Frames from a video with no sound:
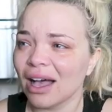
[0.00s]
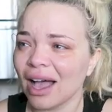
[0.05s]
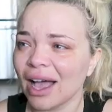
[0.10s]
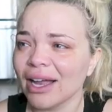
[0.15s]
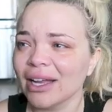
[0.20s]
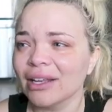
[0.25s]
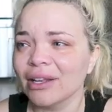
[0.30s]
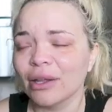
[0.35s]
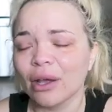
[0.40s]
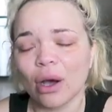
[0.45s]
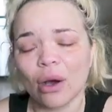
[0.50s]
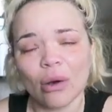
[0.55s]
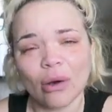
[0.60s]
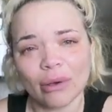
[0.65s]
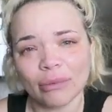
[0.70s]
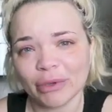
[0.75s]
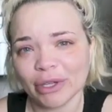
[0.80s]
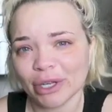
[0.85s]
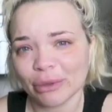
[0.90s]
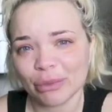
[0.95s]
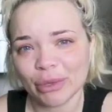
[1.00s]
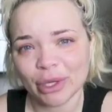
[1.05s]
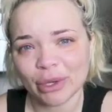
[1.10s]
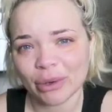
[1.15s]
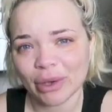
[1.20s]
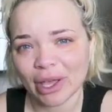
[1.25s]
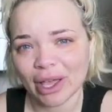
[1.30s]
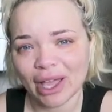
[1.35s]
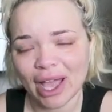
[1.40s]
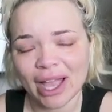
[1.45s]
I know I'm gonna be
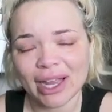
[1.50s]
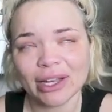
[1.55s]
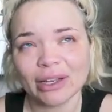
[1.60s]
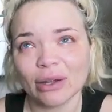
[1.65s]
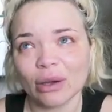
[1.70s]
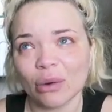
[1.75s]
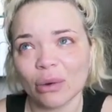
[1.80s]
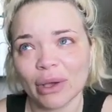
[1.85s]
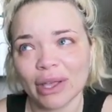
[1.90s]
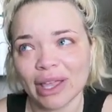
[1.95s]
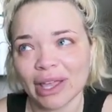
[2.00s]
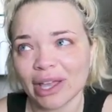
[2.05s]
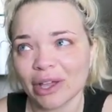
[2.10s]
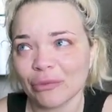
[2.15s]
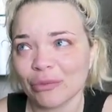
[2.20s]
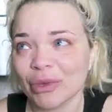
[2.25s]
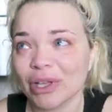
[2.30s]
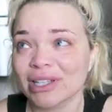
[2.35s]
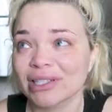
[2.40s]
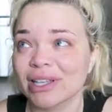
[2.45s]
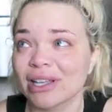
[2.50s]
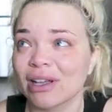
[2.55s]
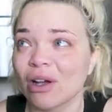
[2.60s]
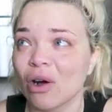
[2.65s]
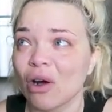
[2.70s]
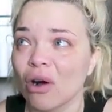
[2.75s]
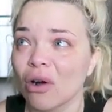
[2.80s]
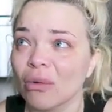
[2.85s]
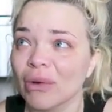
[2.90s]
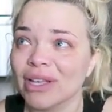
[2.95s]
okay. I know I am, because I
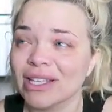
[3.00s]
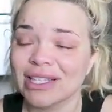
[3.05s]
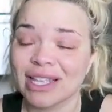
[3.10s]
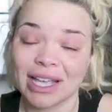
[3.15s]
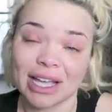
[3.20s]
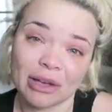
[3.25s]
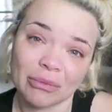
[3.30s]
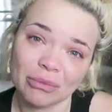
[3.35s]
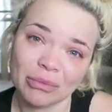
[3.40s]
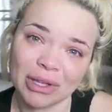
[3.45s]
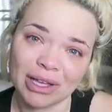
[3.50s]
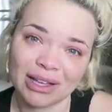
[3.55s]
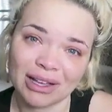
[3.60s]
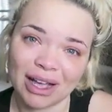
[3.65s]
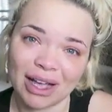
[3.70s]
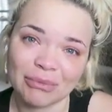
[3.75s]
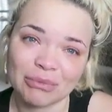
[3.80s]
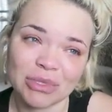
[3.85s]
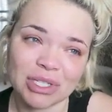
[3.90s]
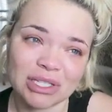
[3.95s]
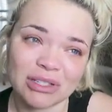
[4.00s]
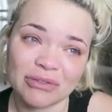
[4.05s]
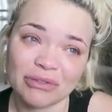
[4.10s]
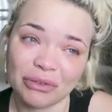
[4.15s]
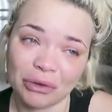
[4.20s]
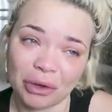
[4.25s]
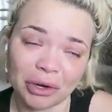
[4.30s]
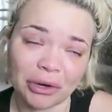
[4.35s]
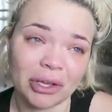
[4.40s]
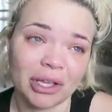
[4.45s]
always am. I'm just
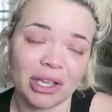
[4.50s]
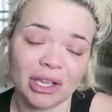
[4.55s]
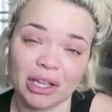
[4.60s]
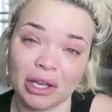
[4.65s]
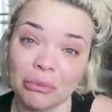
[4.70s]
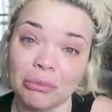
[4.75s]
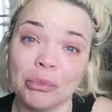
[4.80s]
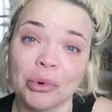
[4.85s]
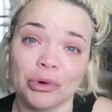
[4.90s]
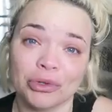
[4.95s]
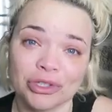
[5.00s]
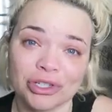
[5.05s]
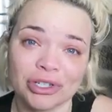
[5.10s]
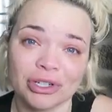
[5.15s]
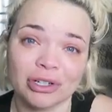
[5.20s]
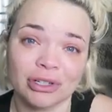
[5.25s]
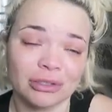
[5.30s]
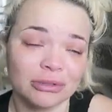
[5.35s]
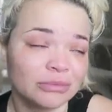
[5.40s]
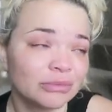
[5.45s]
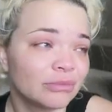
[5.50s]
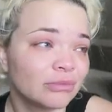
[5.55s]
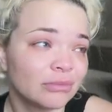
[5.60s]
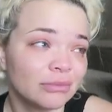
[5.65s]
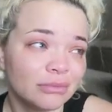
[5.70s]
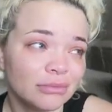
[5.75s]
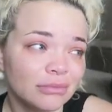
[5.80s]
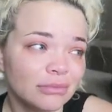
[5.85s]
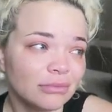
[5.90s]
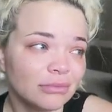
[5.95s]
very emotional.
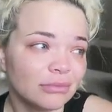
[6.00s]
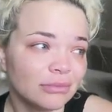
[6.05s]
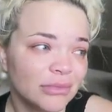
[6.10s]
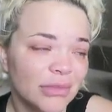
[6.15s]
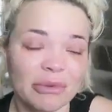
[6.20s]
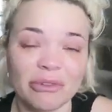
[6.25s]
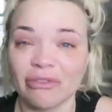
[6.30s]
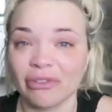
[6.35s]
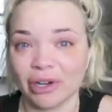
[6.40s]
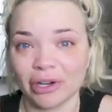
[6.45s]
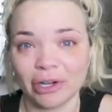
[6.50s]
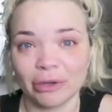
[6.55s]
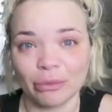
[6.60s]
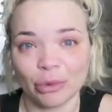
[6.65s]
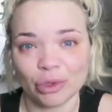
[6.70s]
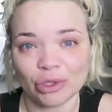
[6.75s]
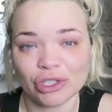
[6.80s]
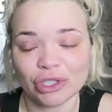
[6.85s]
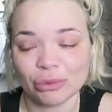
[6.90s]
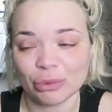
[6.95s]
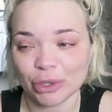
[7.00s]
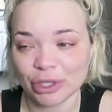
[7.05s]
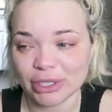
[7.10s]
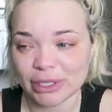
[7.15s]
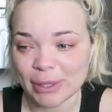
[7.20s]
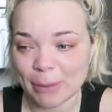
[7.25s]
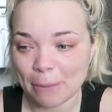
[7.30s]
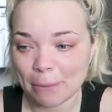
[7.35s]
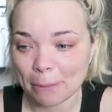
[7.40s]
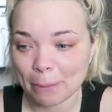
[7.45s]
I'm a very emotional
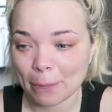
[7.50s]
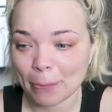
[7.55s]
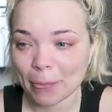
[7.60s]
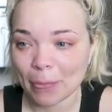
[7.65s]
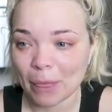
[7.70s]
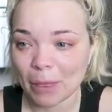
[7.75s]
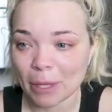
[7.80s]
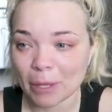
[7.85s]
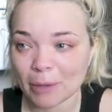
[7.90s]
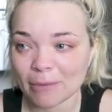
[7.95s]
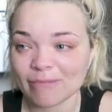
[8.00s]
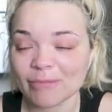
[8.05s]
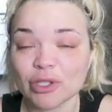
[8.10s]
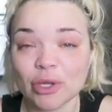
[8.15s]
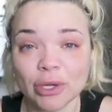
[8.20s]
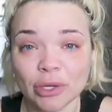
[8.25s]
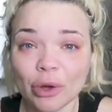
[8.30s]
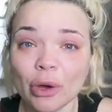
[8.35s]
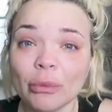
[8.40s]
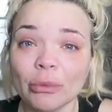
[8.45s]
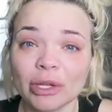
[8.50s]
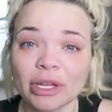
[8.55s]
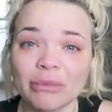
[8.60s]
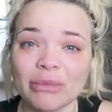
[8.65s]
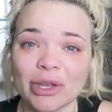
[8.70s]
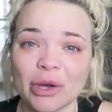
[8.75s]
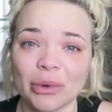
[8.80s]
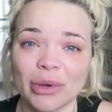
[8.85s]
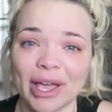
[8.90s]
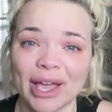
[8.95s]
person, so I know I'm gonna
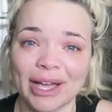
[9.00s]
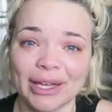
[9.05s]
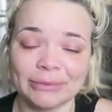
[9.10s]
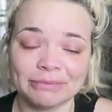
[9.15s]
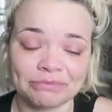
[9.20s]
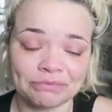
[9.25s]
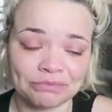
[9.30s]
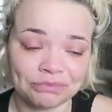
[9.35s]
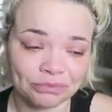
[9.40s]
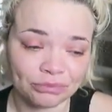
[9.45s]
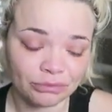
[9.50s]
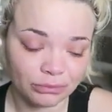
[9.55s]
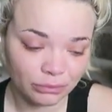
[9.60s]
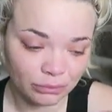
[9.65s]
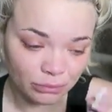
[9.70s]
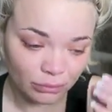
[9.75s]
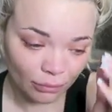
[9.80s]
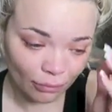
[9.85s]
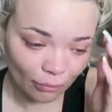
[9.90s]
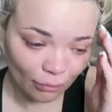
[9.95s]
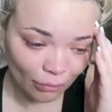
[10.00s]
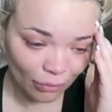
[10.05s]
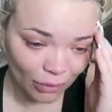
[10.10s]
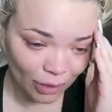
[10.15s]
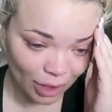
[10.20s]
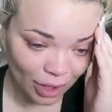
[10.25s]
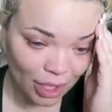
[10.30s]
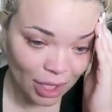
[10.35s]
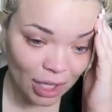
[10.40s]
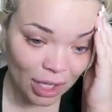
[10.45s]
be okay.
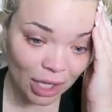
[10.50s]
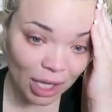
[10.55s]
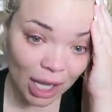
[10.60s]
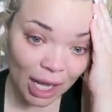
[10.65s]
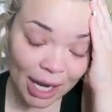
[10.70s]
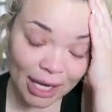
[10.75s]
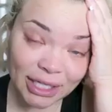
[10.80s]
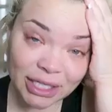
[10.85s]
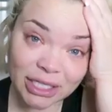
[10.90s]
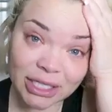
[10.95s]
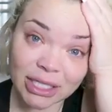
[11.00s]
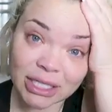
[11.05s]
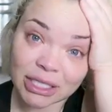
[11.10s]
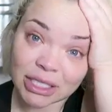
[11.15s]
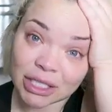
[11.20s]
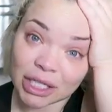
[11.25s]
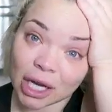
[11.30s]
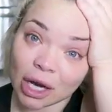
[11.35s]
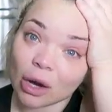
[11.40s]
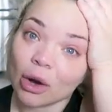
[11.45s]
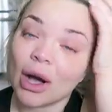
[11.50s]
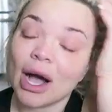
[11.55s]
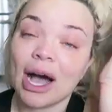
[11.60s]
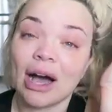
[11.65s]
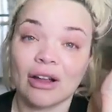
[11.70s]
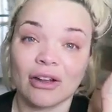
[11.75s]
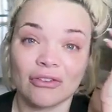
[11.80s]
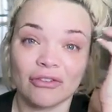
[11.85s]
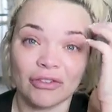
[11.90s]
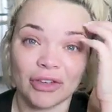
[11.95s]
I just need to know
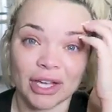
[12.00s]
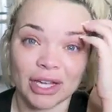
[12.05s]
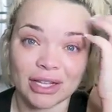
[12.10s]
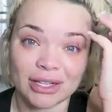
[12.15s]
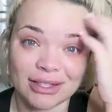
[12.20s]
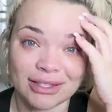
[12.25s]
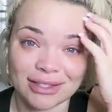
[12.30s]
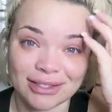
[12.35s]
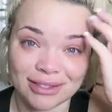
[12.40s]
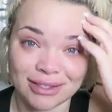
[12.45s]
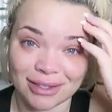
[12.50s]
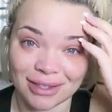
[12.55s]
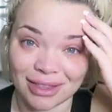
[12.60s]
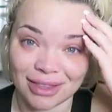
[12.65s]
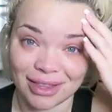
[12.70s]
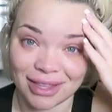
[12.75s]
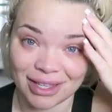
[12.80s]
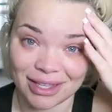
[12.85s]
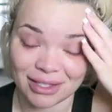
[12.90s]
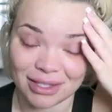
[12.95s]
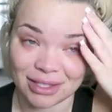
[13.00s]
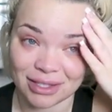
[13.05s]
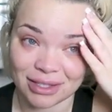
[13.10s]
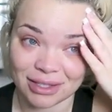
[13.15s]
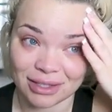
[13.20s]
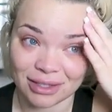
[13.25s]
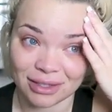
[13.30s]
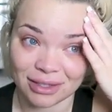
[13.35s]
how to fix this.